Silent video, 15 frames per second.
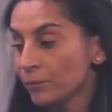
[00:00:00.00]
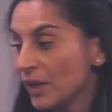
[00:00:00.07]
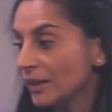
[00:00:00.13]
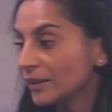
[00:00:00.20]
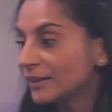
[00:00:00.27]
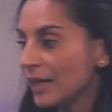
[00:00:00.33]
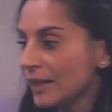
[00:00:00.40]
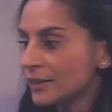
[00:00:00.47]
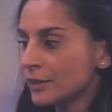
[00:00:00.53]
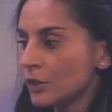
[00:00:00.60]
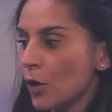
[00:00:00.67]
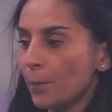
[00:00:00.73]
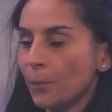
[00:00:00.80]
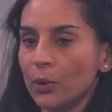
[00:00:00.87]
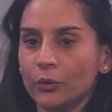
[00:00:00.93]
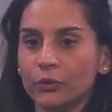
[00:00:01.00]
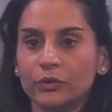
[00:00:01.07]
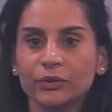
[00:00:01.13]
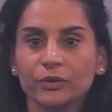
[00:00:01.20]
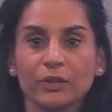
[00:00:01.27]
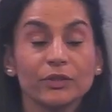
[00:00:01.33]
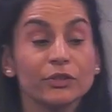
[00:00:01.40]
That's a
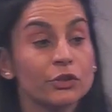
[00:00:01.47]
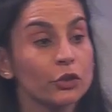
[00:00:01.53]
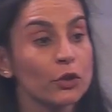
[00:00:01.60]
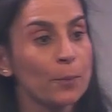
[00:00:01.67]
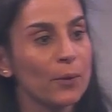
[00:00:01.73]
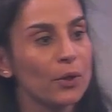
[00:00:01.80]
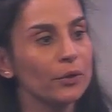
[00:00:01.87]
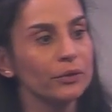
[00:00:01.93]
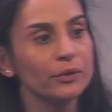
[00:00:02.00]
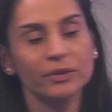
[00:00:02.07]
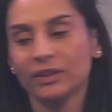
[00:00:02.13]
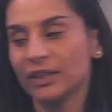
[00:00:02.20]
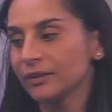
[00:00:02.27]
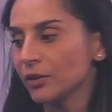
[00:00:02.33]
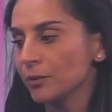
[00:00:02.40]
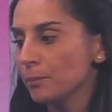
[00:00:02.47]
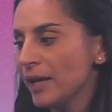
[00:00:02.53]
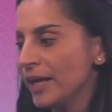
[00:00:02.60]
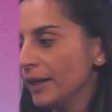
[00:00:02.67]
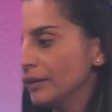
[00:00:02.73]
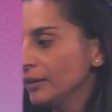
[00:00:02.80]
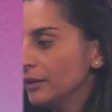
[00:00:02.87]
point. So the
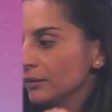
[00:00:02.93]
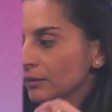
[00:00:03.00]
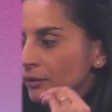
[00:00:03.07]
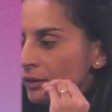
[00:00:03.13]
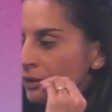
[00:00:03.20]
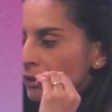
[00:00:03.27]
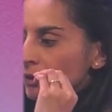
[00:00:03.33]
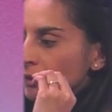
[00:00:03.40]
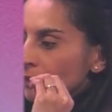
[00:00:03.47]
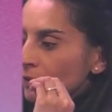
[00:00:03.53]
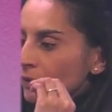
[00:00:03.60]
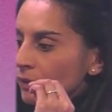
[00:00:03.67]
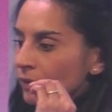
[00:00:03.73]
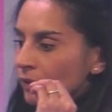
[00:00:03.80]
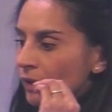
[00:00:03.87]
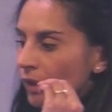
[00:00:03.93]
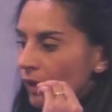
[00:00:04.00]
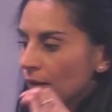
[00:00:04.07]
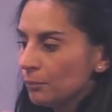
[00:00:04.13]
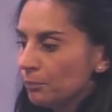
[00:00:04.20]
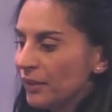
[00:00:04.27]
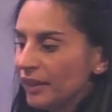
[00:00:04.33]
main
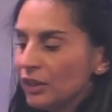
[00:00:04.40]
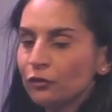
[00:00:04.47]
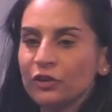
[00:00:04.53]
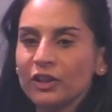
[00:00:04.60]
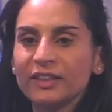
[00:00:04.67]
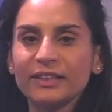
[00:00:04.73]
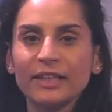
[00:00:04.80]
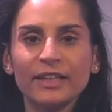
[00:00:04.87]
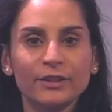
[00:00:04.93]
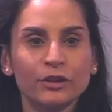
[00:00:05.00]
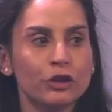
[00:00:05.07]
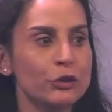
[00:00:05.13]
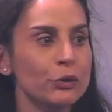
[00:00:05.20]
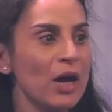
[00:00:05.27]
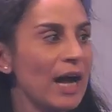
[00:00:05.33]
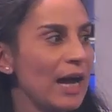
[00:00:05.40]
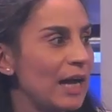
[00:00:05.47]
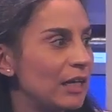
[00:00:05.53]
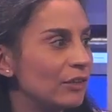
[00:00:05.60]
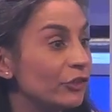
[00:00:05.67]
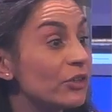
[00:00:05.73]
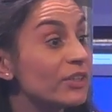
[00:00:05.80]
benefit is to
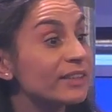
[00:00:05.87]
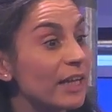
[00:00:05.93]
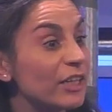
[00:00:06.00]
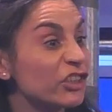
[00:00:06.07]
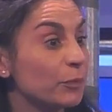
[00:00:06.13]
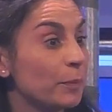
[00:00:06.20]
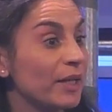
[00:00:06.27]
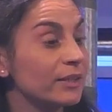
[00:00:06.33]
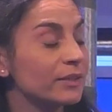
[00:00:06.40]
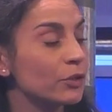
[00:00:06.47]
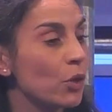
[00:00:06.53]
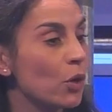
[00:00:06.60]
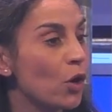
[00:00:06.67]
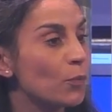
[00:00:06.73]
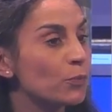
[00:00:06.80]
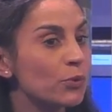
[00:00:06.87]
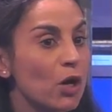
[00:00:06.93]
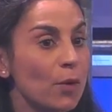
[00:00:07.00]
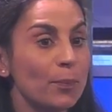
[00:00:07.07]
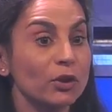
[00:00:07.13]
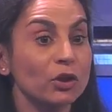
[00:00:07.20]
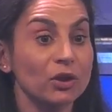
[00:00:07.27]
have a safe space, a
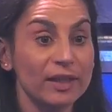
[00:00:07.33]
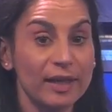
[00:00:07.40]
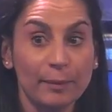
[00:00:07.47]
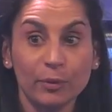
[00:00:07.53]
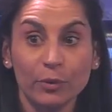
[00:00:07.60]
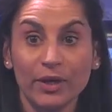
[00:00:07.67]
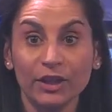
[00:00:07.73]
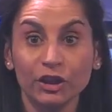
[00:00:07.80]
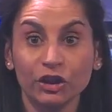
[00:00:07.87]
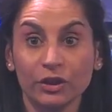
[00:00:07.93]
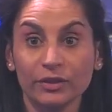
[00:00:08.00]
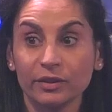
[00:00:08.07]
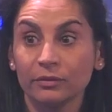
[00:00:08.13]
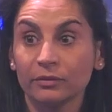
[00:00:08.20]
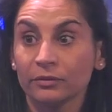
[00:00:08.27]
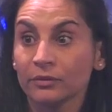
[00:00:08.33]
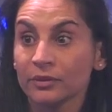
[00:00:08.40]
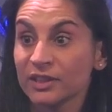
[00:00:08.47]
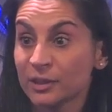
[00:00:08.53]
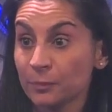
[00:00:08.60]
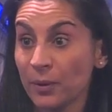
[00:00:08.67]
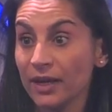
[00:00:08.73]
proper collaboration
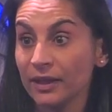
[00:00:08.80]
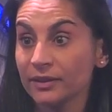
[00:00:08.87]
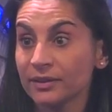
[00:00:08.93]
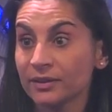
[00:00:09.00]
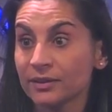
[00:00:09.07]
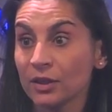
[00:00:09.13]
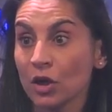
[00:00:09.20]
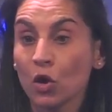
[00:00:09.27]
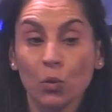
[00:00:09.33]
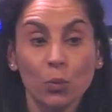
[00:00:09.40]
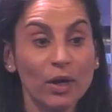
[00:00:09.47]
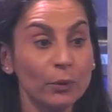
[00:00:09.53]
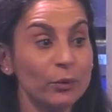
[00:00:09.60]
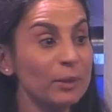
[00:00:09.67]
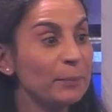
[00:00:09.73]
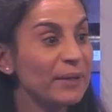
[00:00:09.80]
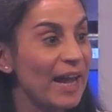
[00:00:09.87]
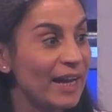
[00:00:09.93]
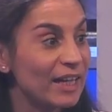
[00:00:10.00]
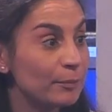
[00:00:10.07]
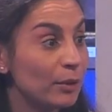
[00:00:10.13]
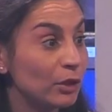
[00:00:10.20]
space where we'll be
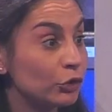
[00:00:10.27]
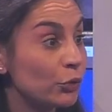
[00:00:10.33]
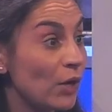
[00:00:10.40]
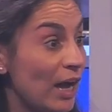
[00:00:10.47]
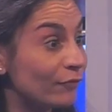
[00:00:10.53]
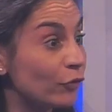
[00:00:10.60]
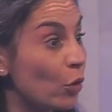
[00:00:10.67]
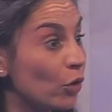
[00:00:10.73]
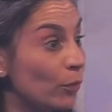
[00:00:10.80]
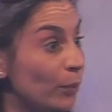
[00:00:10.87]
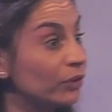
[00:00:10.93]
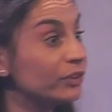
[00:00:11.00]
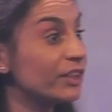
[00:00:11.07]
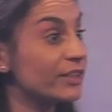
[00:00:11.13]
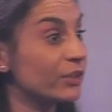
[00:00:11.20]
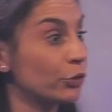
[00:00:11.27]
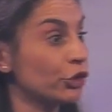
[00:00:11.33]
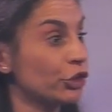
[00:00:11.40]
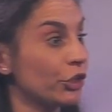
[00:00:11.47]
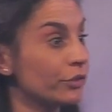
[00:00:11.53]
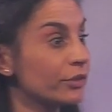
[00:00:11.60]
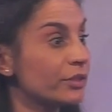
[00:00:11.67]
able to have open
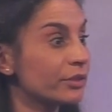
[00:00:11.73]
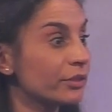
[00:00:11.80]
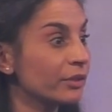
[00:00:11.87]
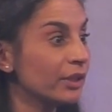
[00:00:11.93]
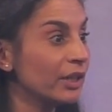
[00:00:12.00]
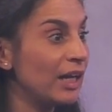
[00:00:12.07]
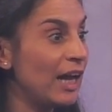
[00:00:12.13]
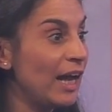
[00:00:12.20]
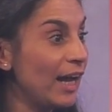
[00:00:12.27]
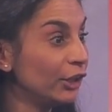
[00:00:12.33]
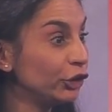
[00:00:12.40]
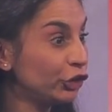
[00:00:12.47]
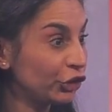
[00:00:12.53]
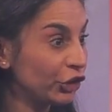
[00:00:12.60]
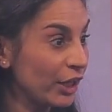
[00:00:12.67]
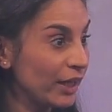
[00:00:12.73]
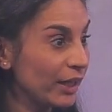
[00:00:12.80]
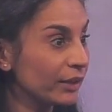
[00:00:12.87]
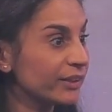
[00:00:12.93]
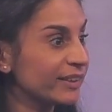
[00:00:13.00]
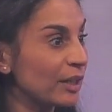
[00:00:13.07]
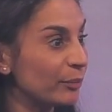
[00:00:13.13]
discussions and
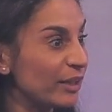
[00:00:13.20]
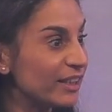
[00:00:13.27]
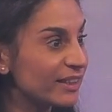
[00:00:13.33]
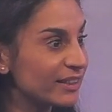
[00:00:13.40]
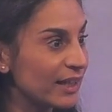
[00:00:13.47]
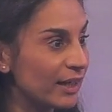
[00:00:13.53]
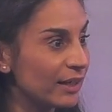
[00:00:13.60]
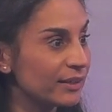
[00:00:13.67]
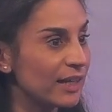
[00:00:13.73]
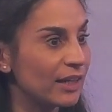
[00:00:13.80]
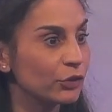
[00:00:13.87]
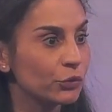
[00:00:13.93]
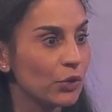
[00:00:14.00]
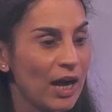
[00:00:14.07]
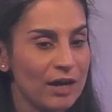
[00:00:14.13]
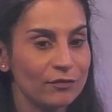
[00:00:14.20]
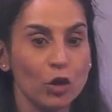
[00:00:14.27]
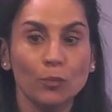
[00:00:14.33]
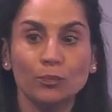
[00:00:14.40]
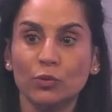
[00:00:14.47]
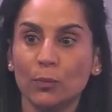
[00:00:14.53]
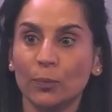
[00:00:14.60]
share some insight and to have
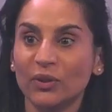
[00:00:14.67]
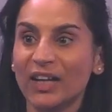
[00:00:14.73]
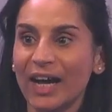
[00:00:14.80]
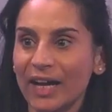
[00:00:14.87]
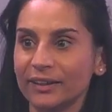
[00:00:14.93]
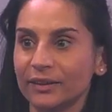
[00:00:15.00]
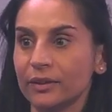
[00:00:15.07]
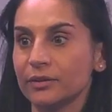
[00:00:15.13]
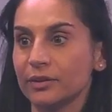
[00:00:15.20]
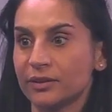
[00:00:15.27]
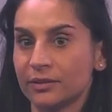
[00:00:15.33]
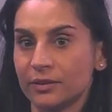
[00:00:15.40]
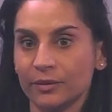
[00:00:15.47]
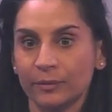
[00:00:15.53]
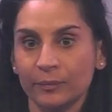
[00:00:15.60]
a proper guidance